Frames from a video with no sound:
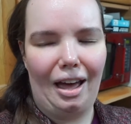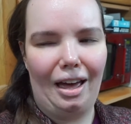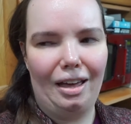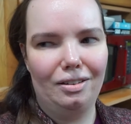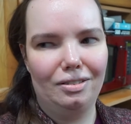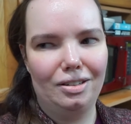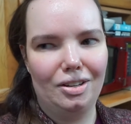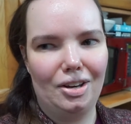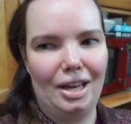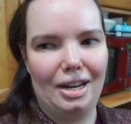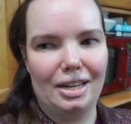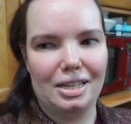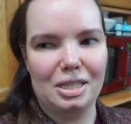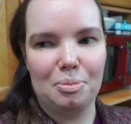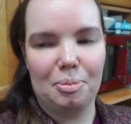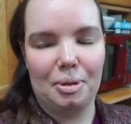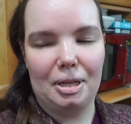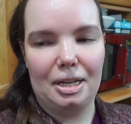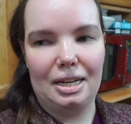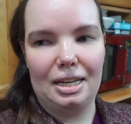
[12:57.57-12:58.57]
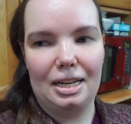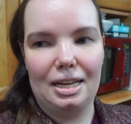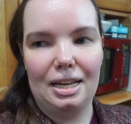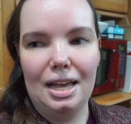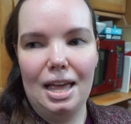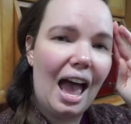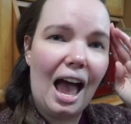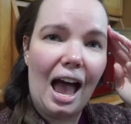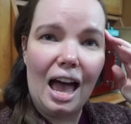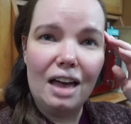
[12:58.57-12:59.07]
I don't know how to explain it.
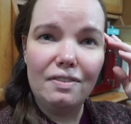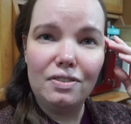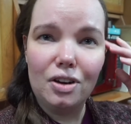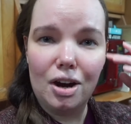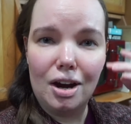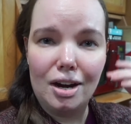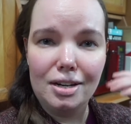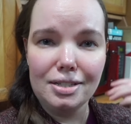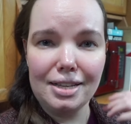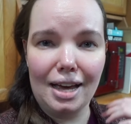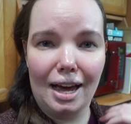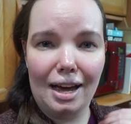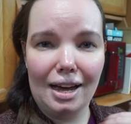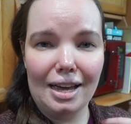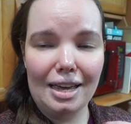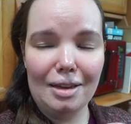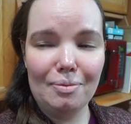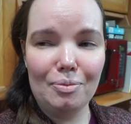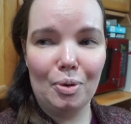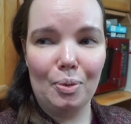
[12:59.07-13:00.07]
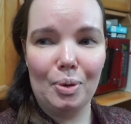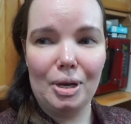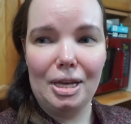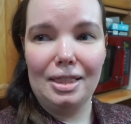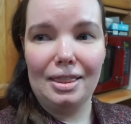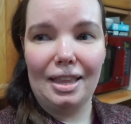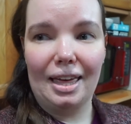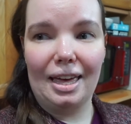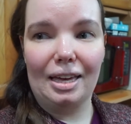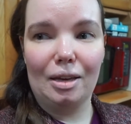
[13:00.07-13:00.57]
I have a hard time
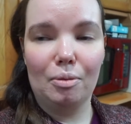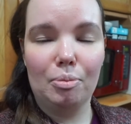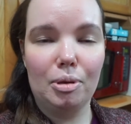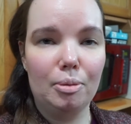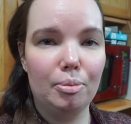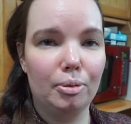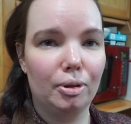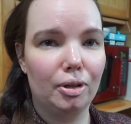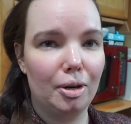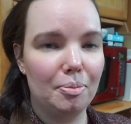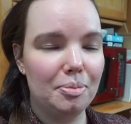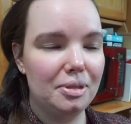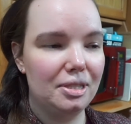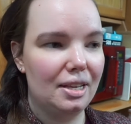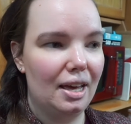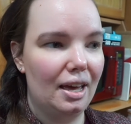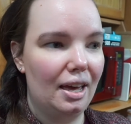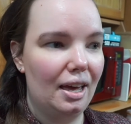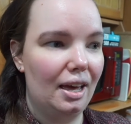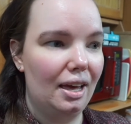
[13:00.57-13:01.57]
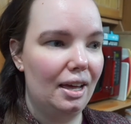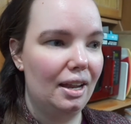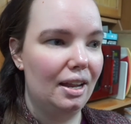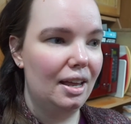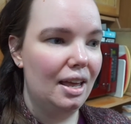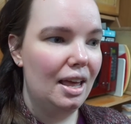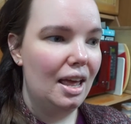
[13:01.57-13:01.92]
when like people are upset